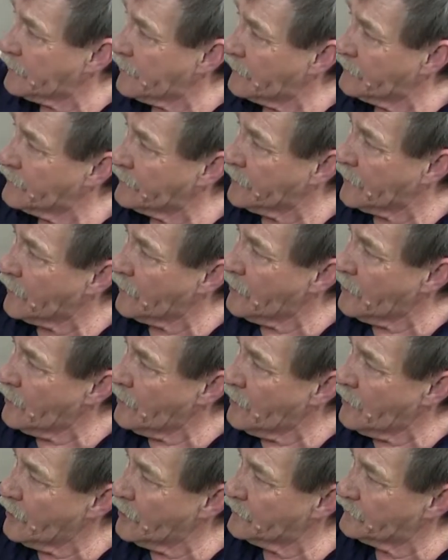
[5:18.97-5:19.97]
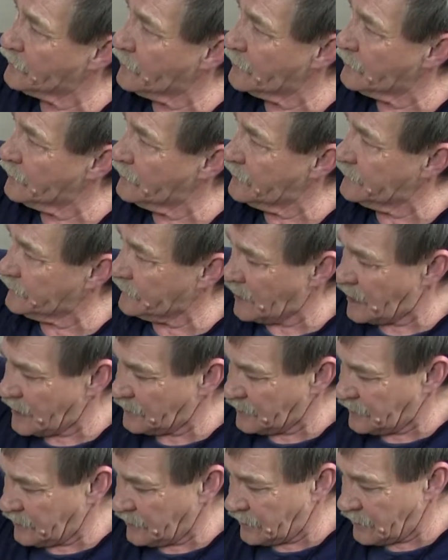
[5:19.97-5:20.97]
and on the hooks over the
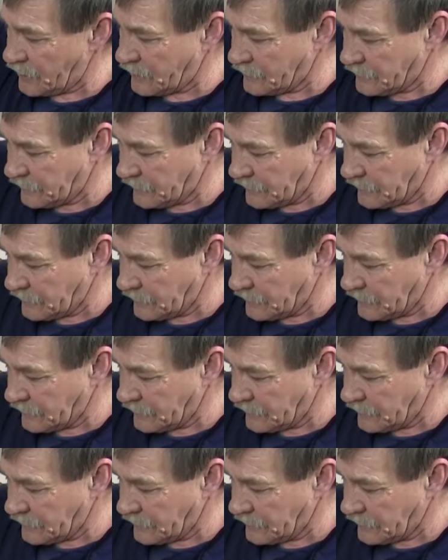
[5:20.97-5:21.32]
top of here.